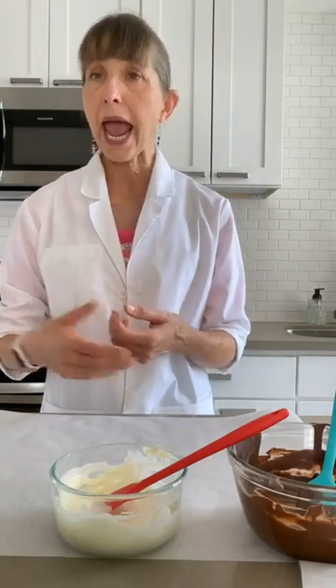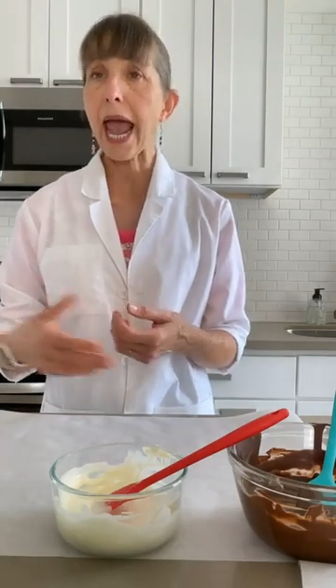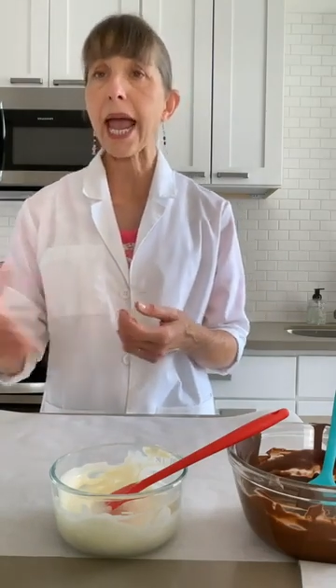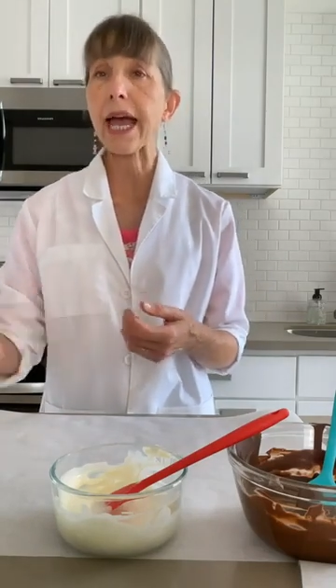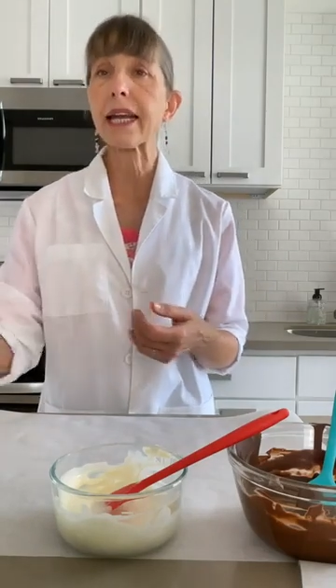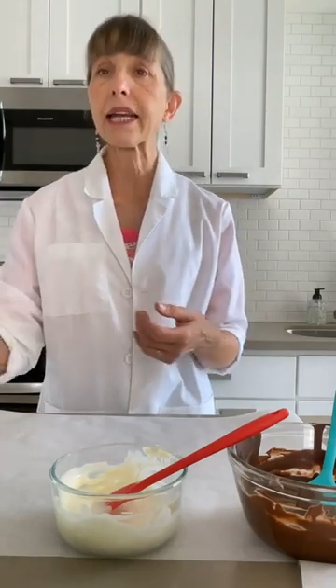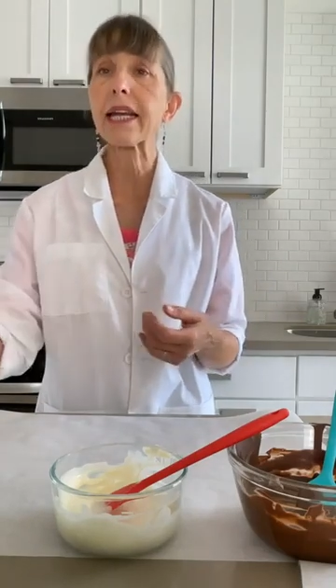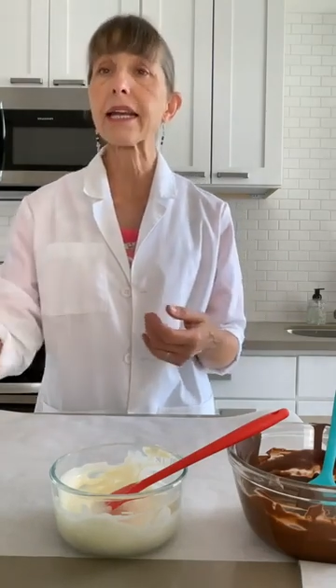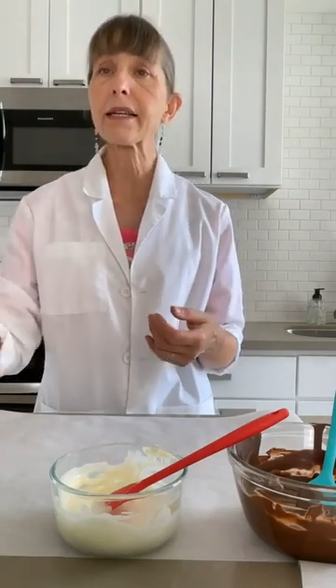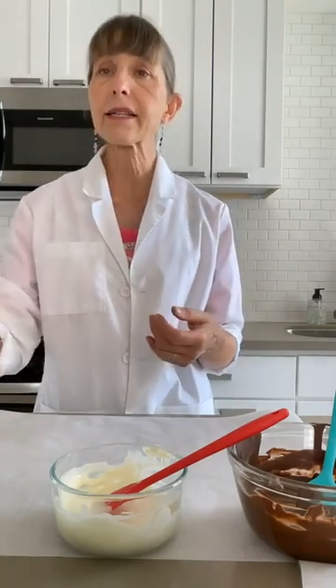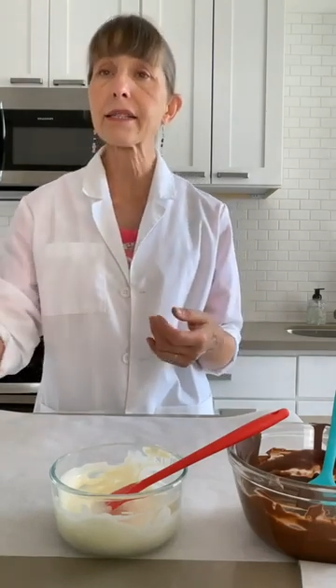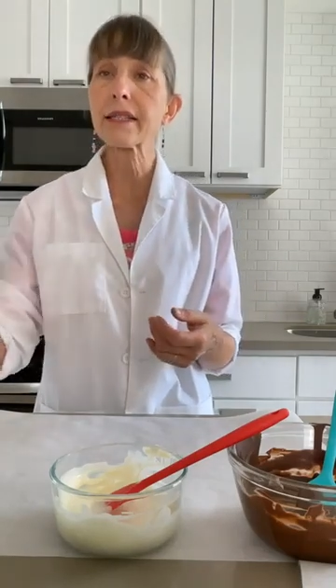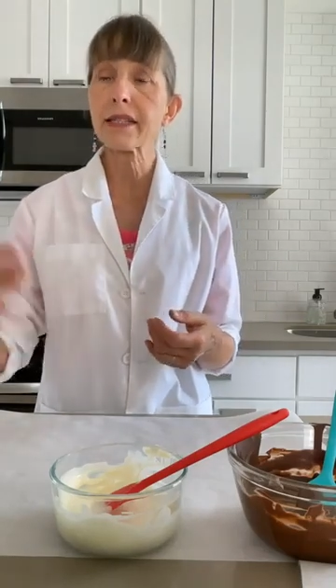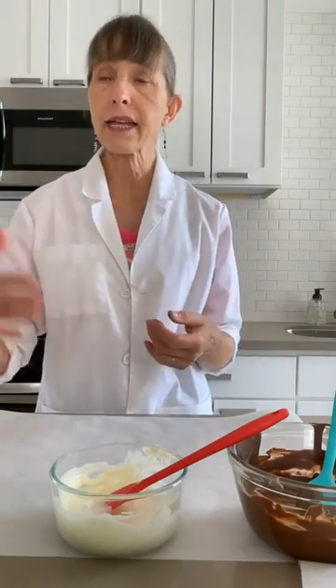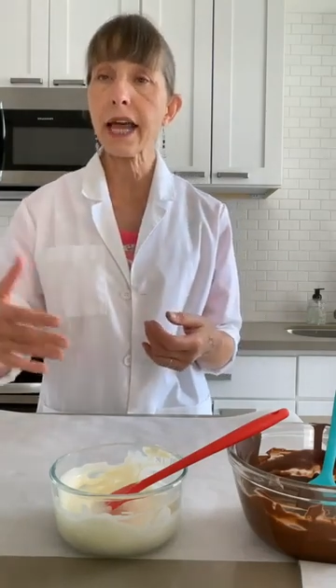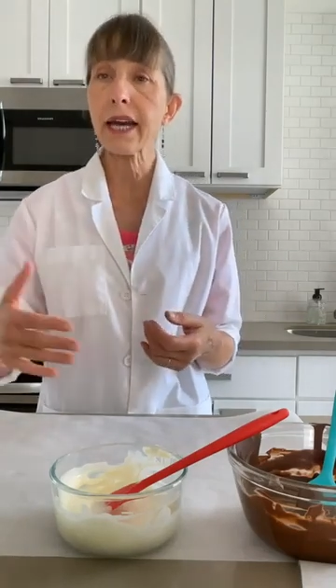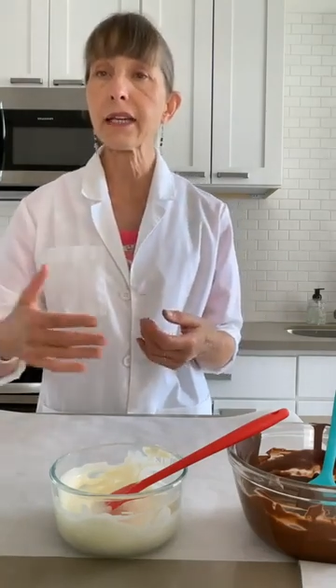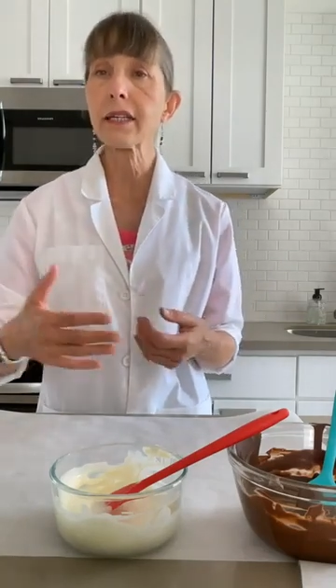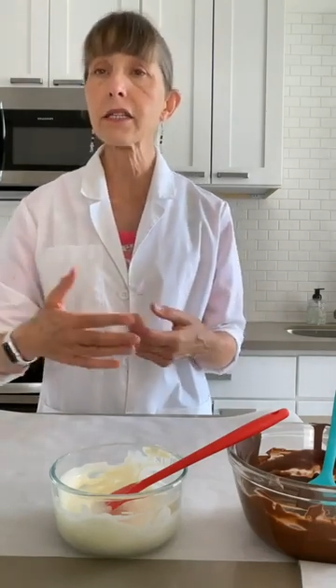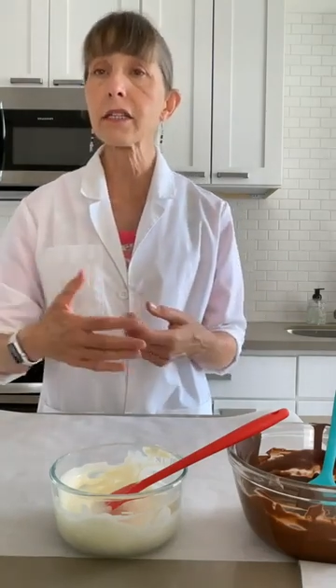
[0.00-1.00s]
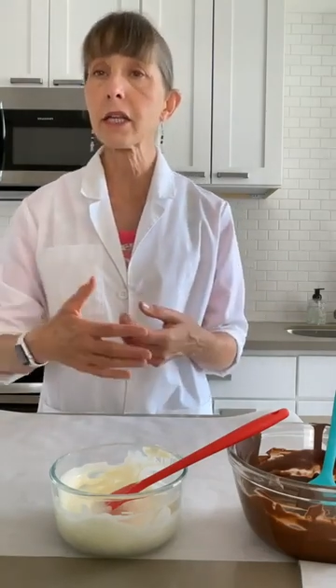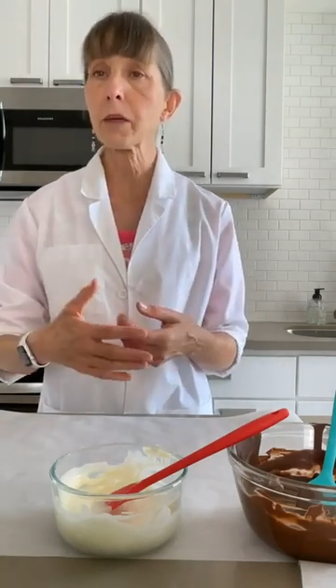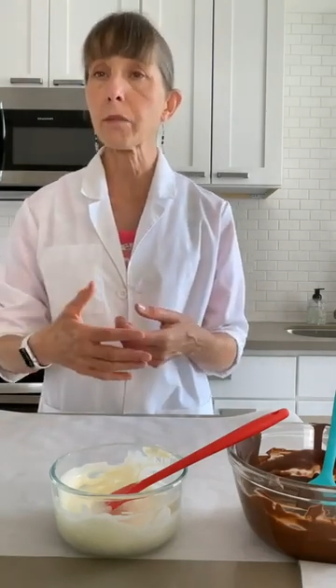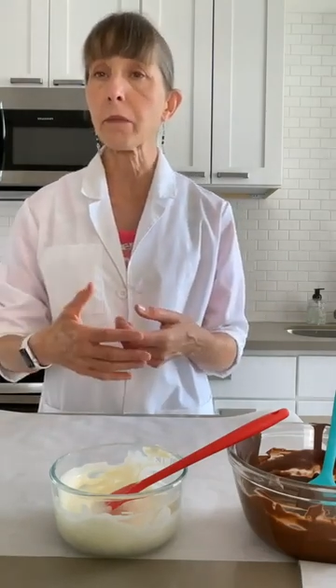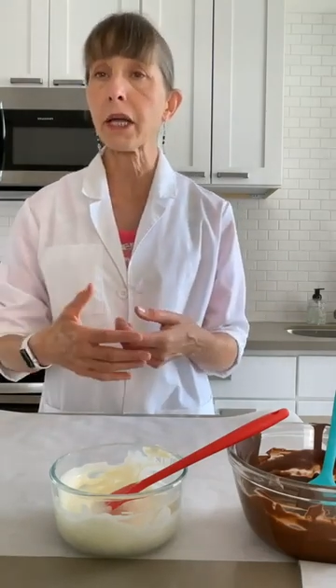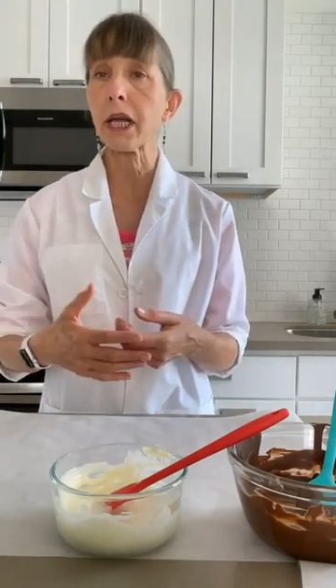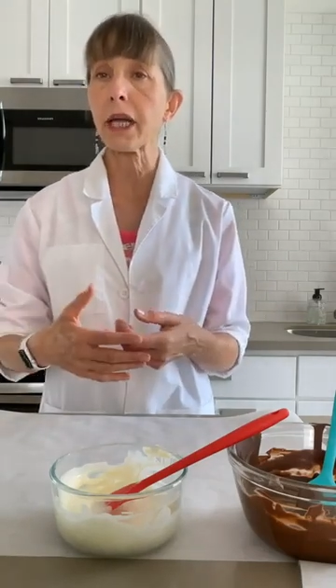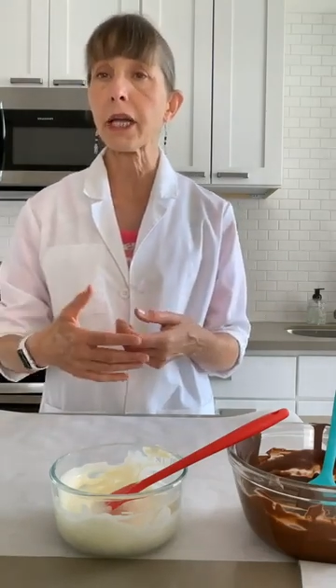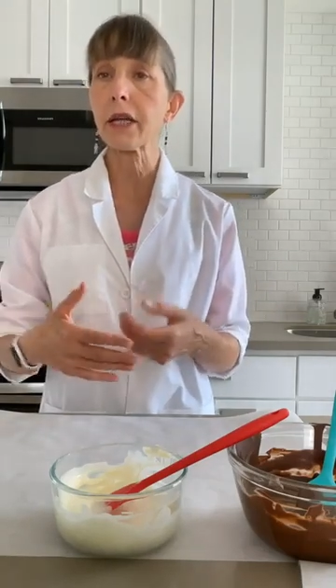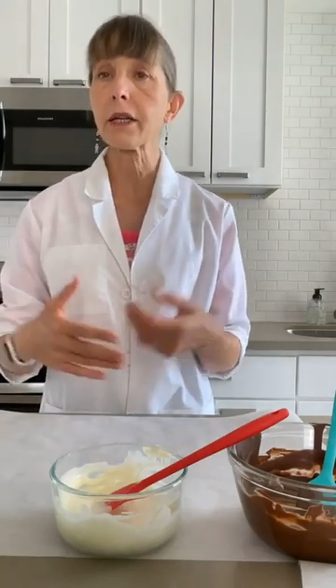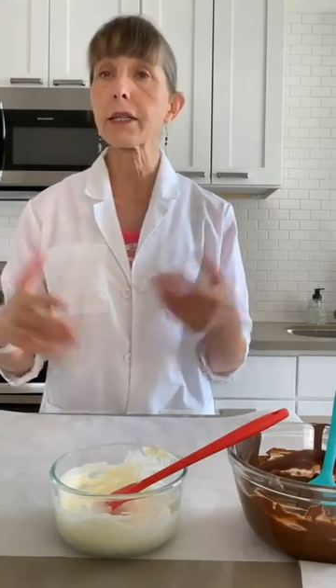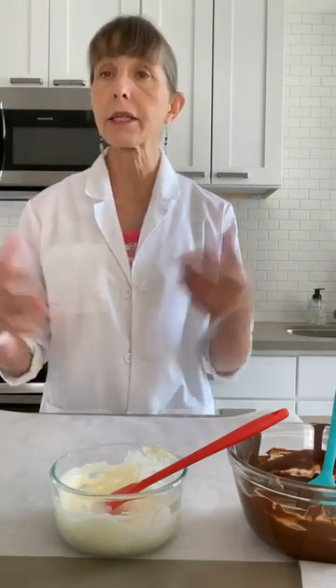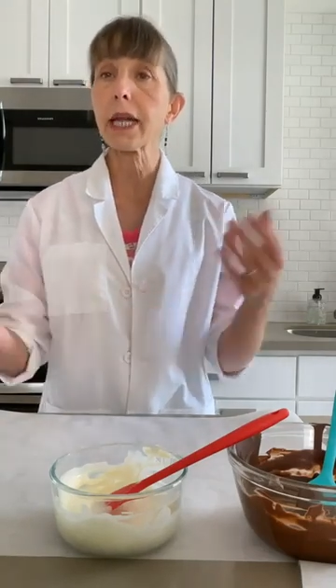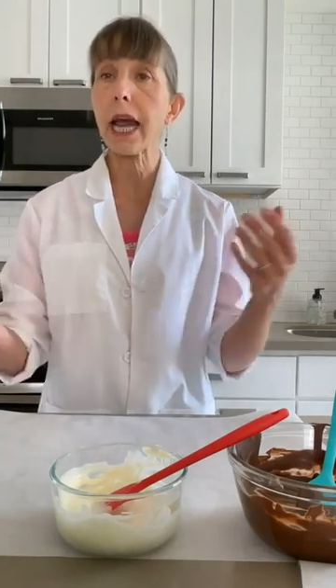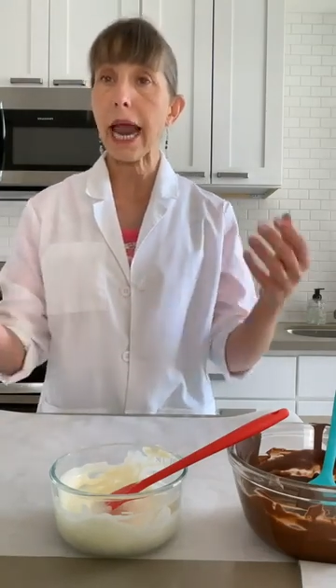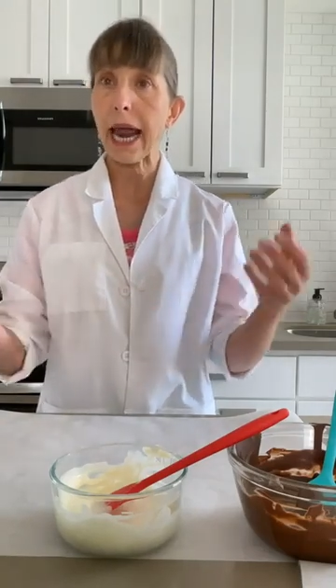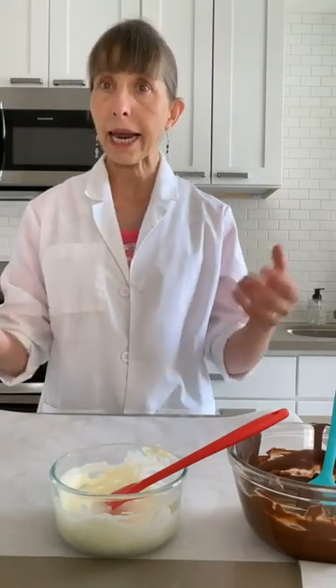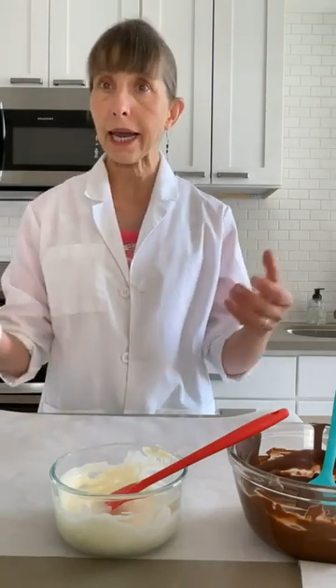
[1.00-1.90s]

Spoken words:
and he sent it to me to